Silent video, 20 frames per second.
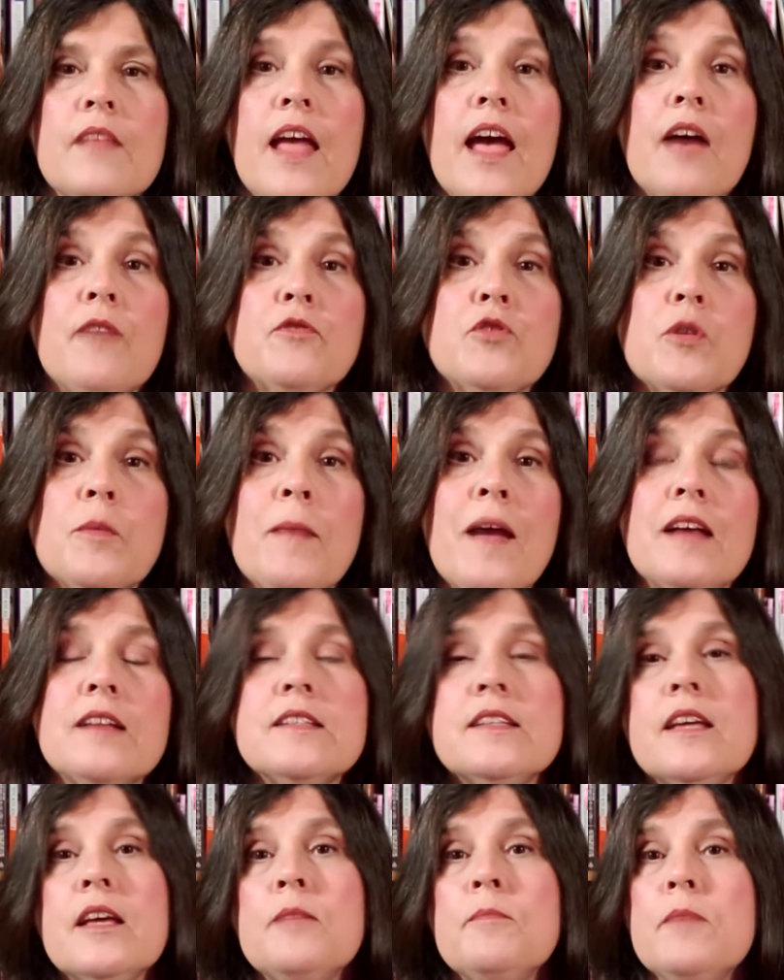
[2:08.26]
After about
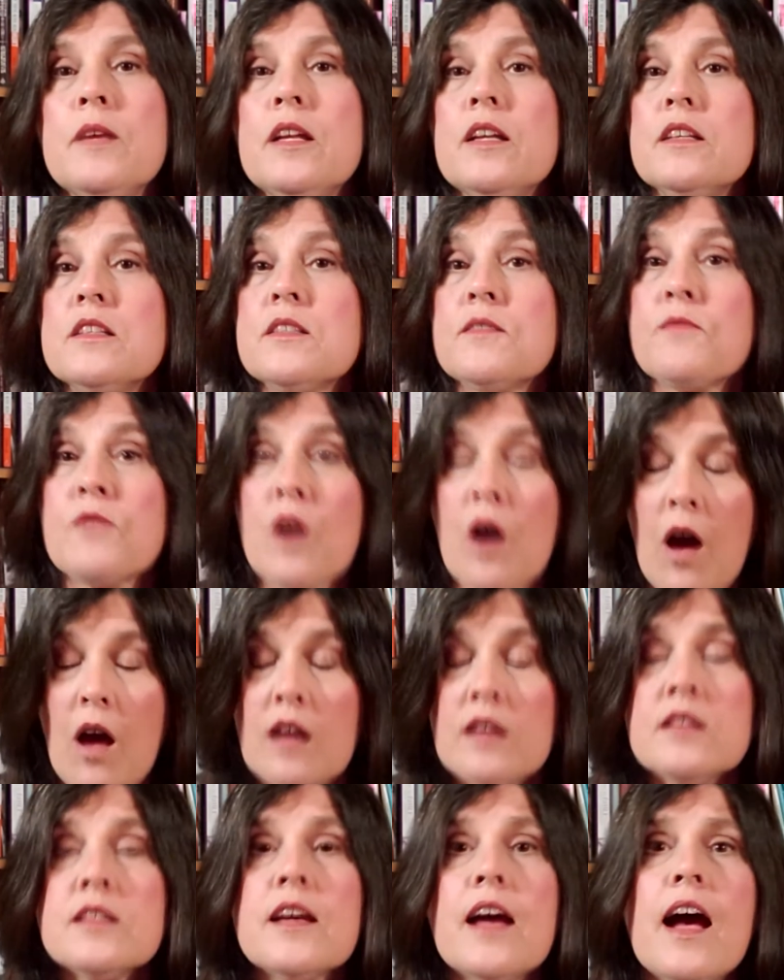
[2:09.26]
10 minutes of
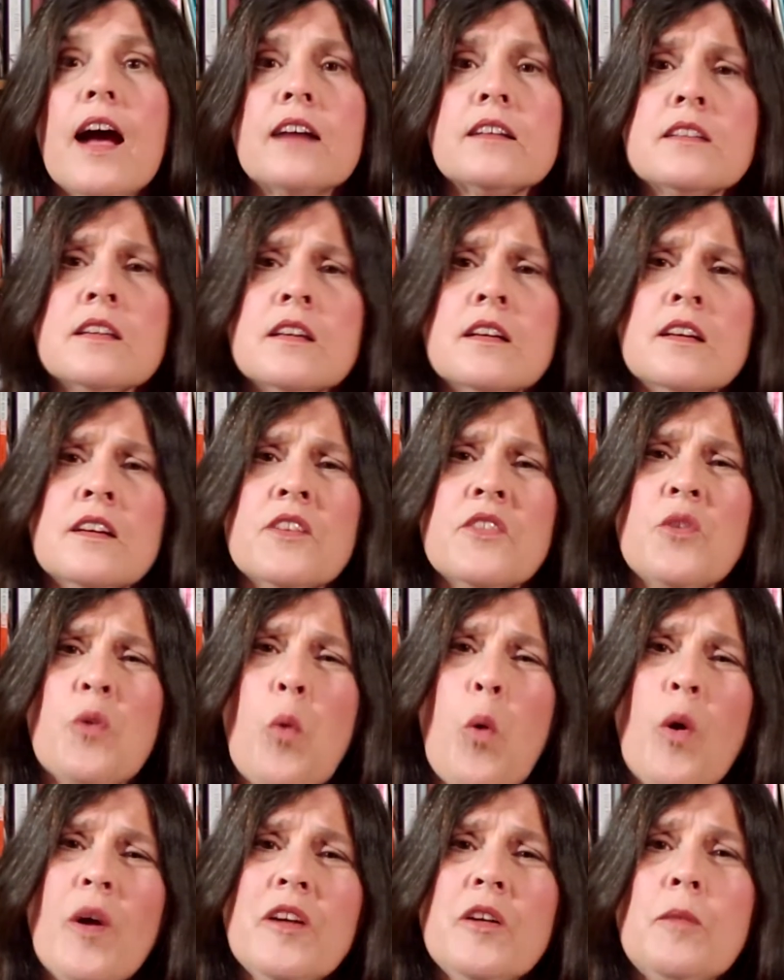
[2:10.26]
contact, the
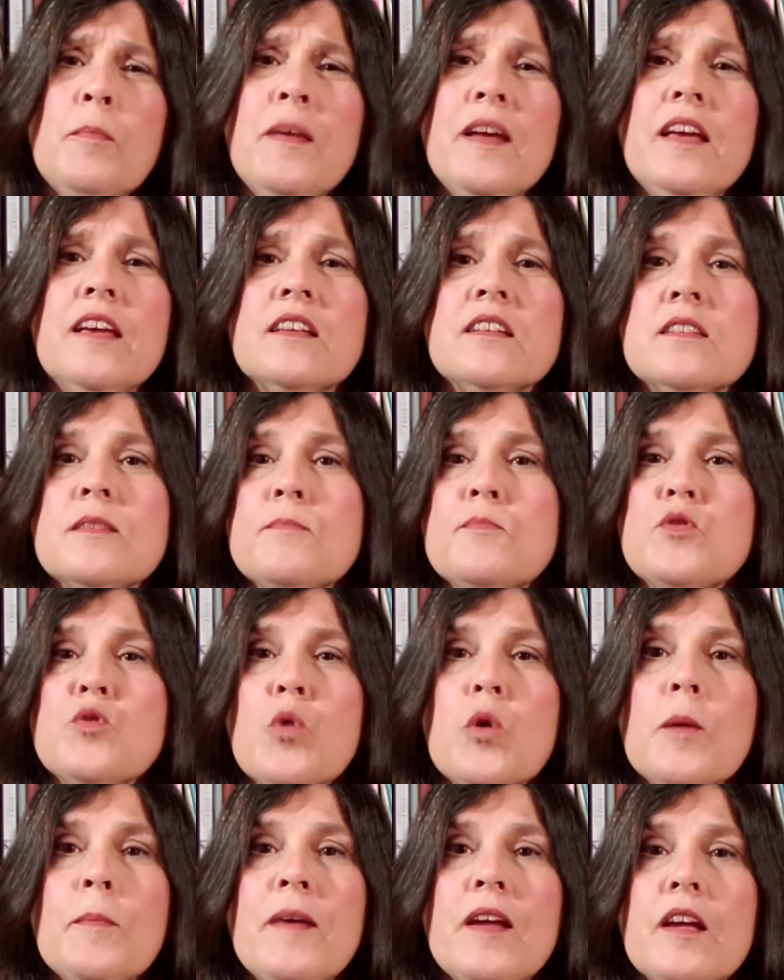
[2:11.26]
oil begins
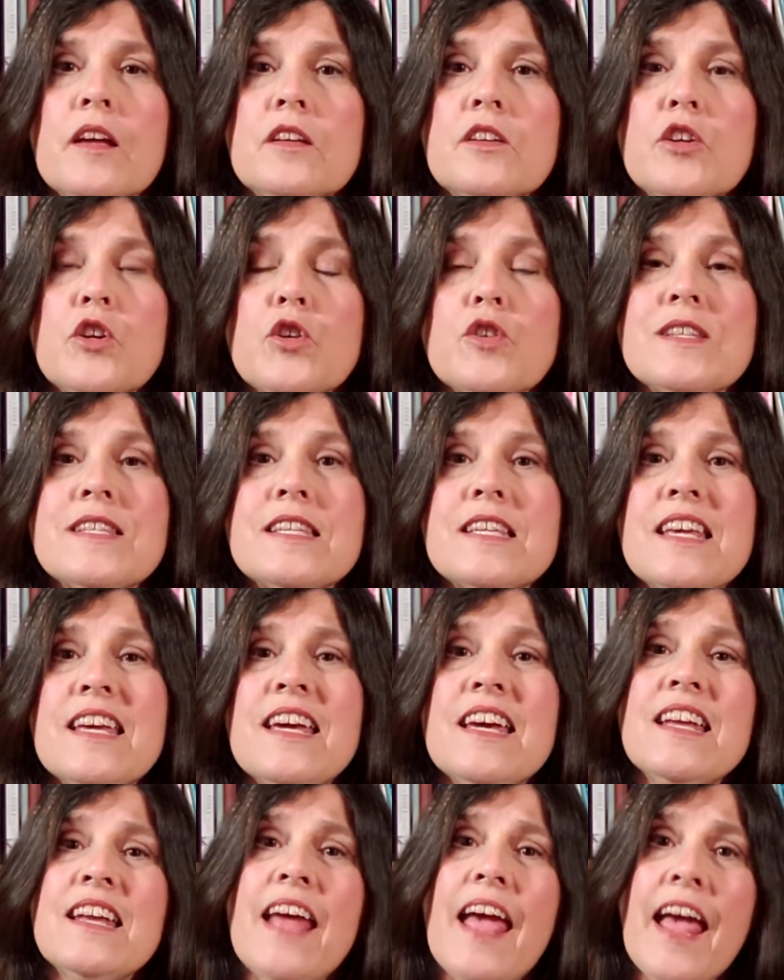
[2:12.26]
absorbing into your
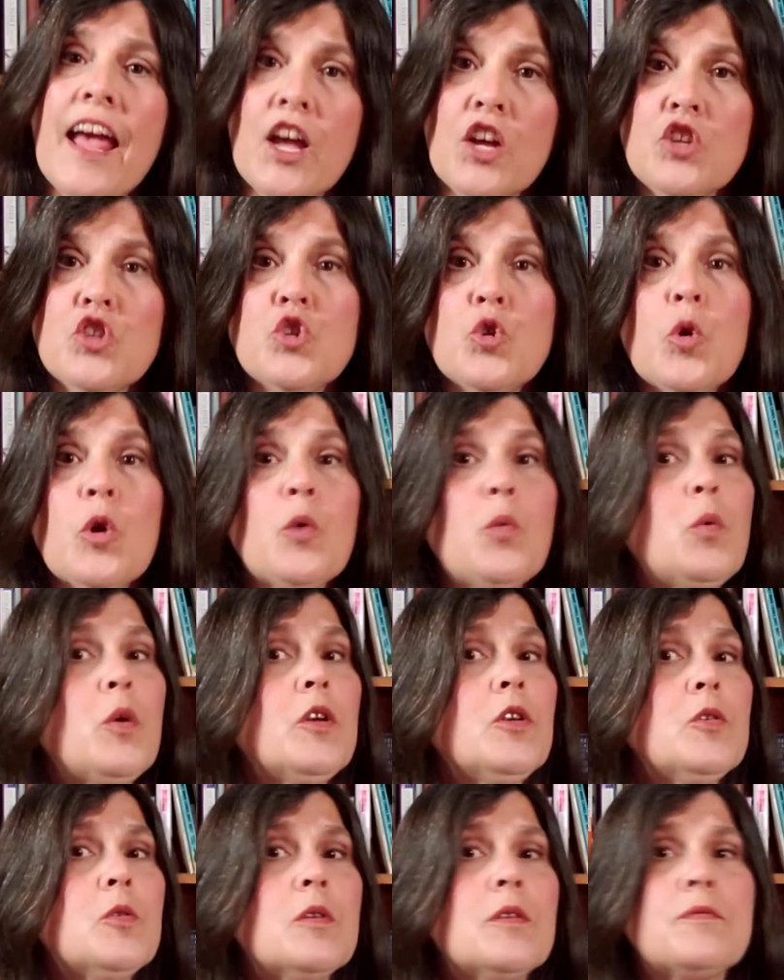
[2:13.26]
skin and your
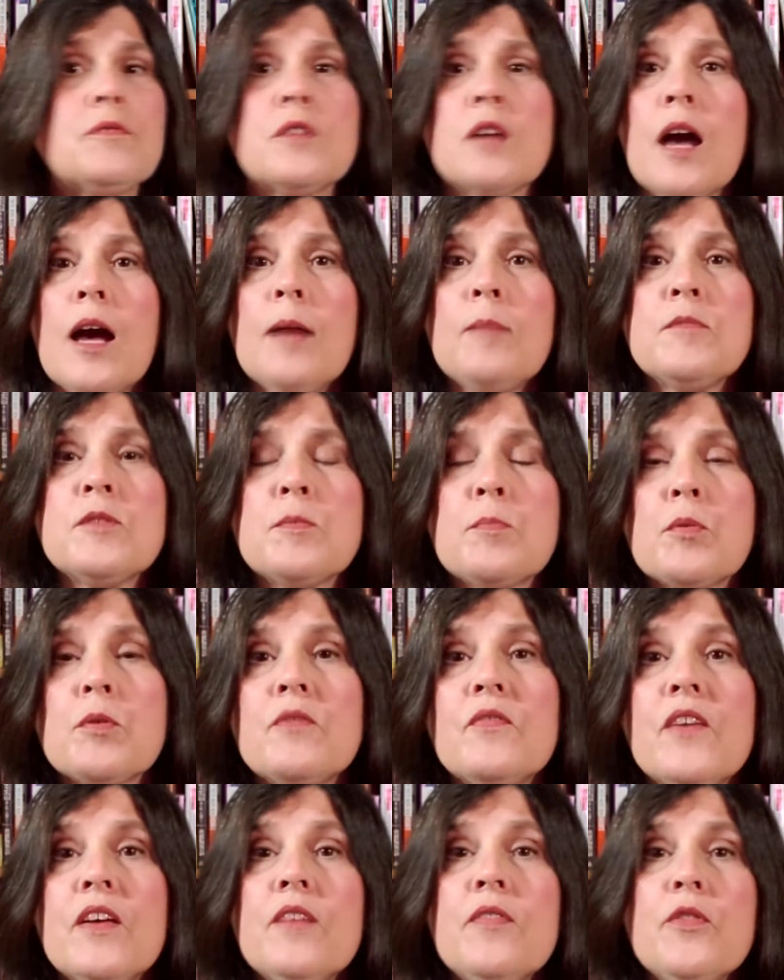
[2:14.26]
window of time to
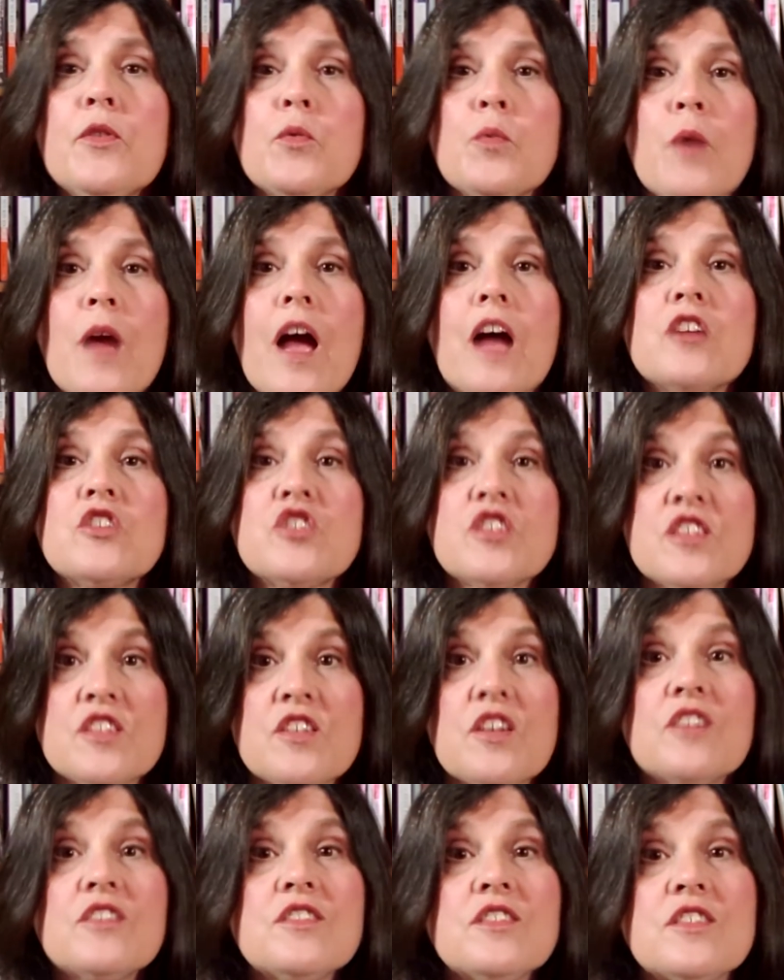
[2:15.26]
prevent the rash
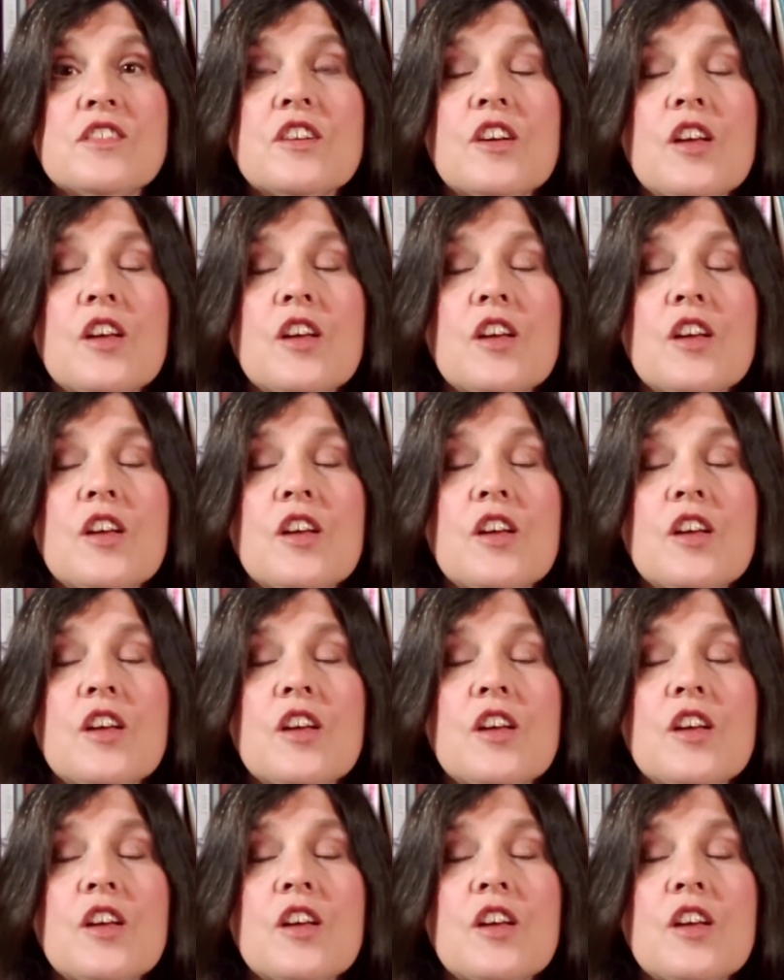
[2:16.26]
starts to